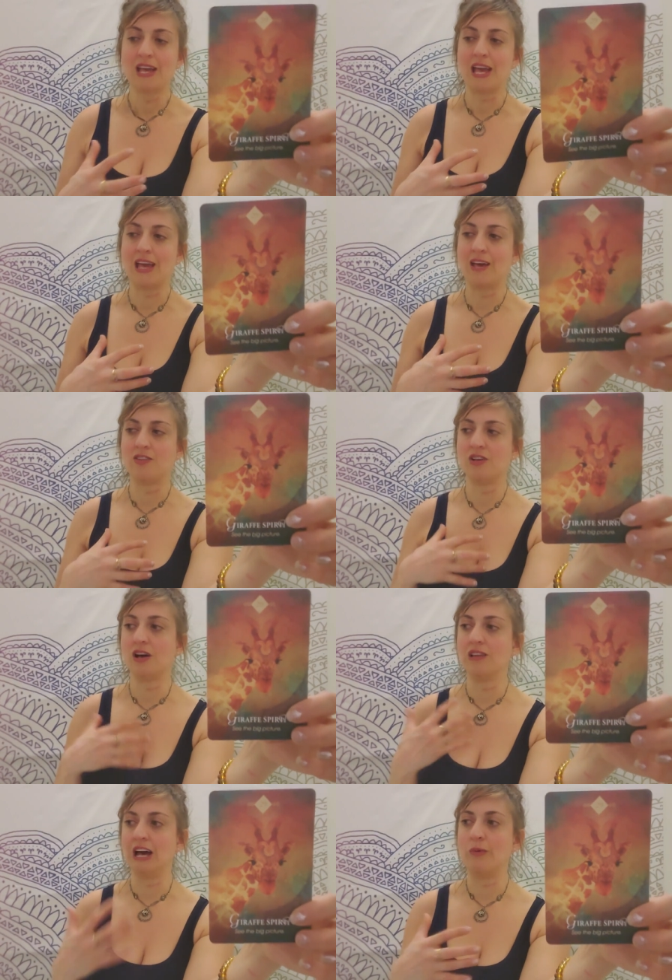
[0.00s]
and
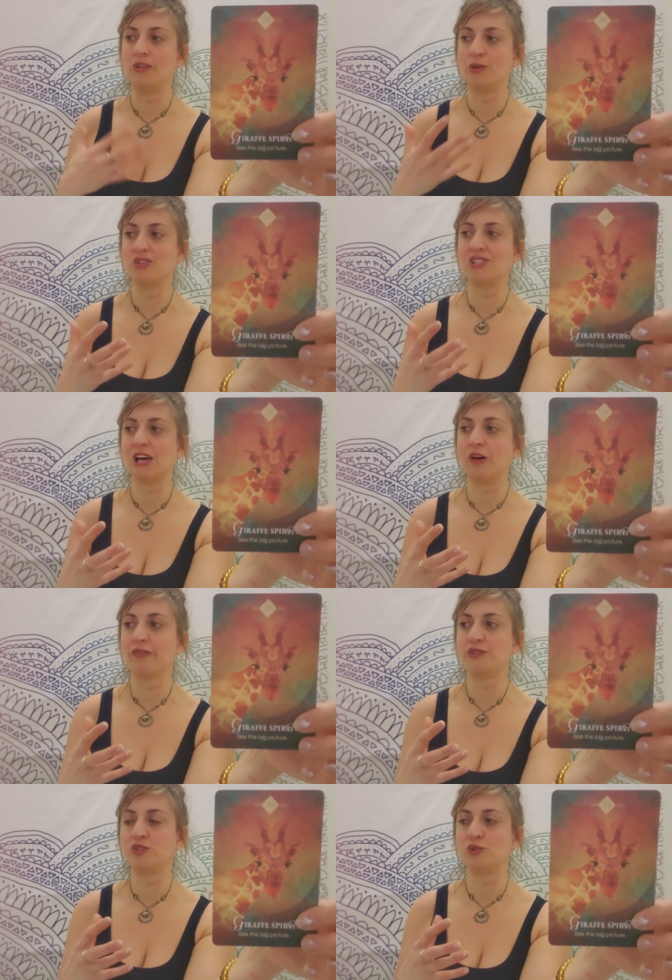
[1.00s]
allowing
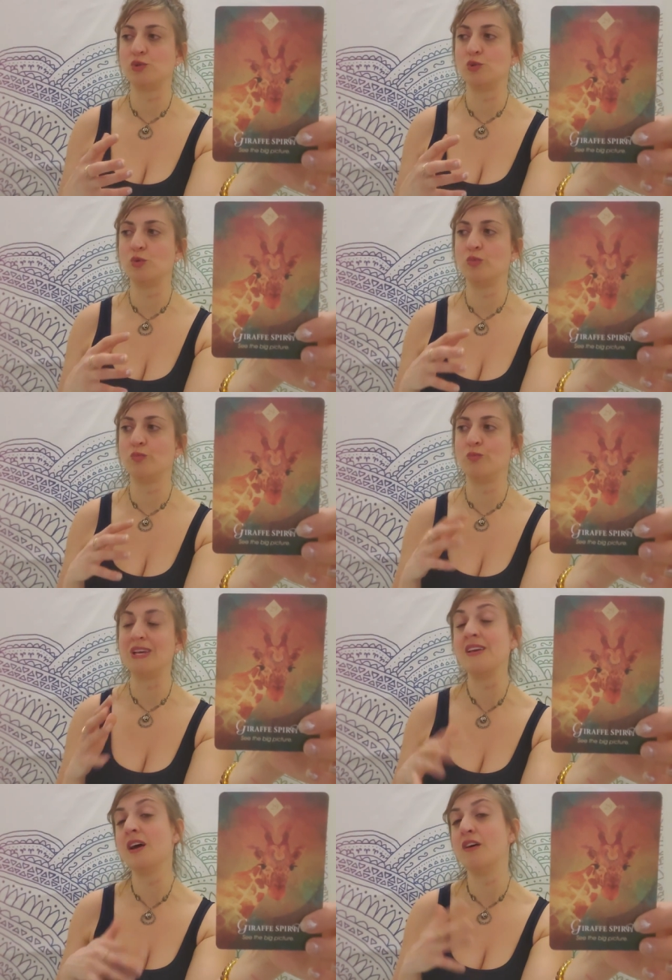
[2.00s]
yourself to
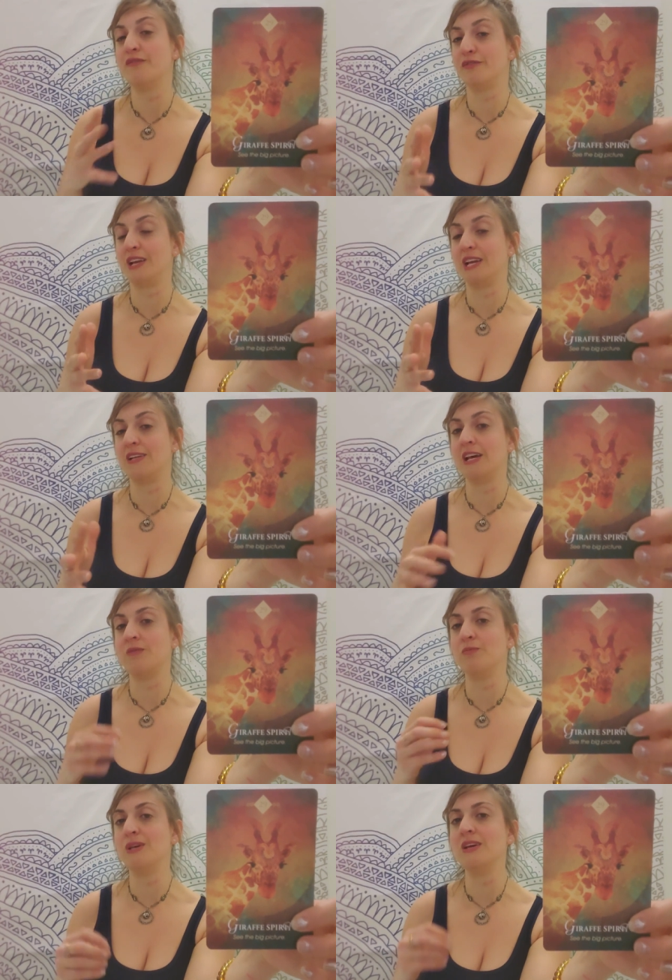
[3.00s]
be afraid
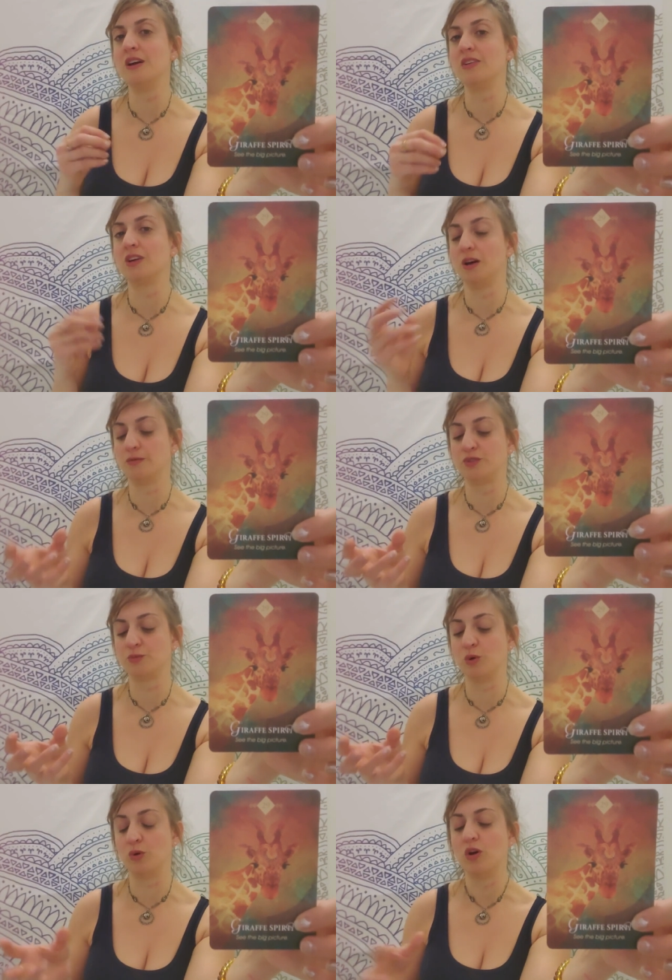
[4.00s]
and be
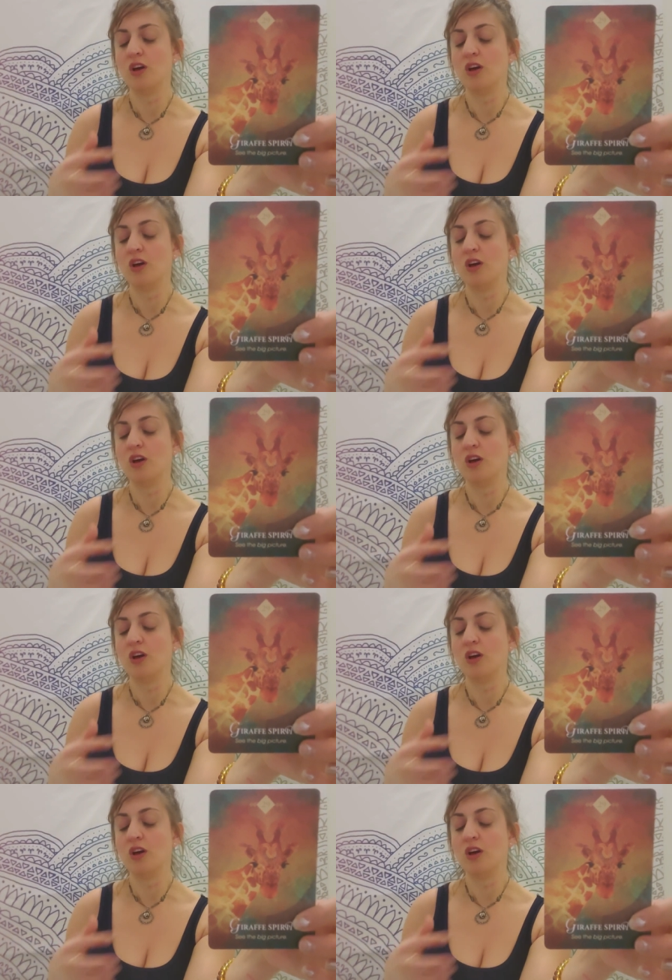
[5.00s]
uncomfortable